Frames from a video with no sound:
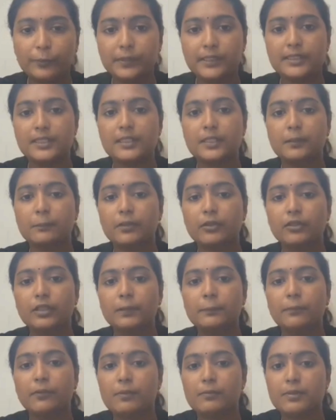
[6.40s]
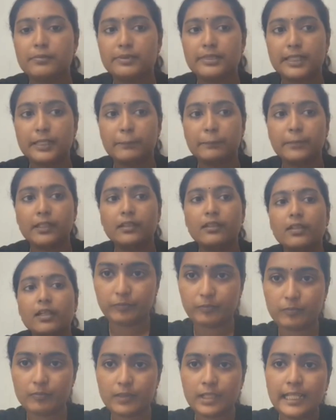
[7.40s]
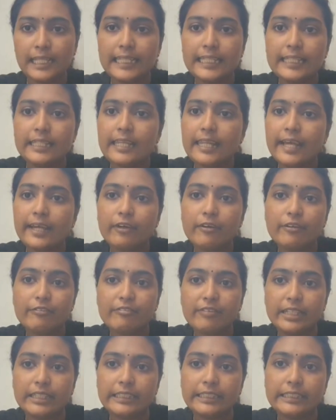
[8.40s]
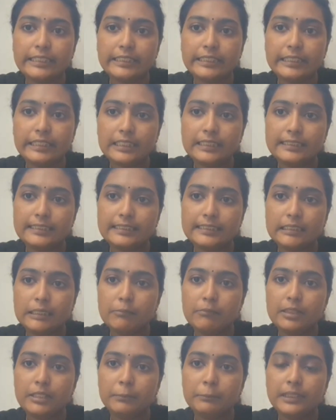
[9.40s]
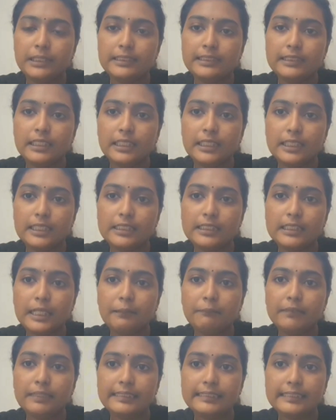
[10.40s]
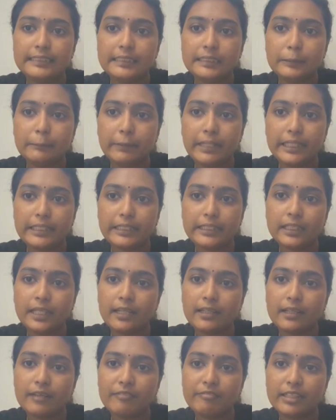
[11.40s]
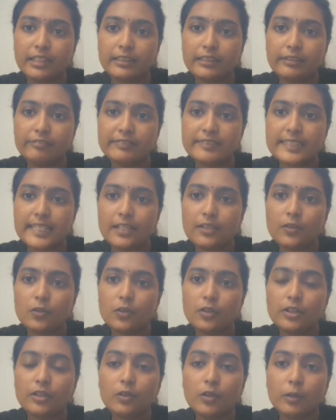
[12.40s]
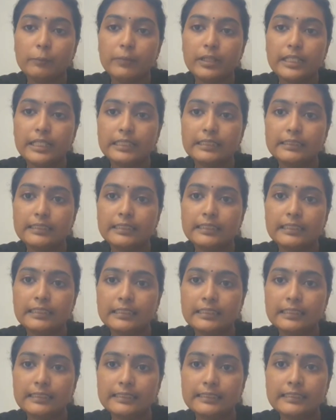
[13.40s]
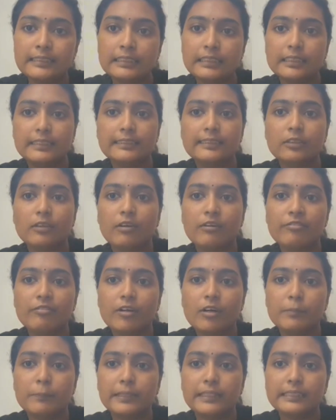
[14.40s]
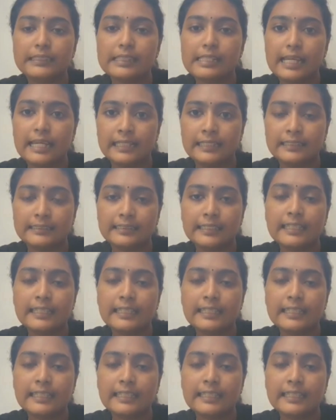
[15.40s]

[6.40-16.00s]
Present about the problem statement. A lack of an integrated system limits real-time decision making and effective stakeholder communication, increasing the risk of operational errors.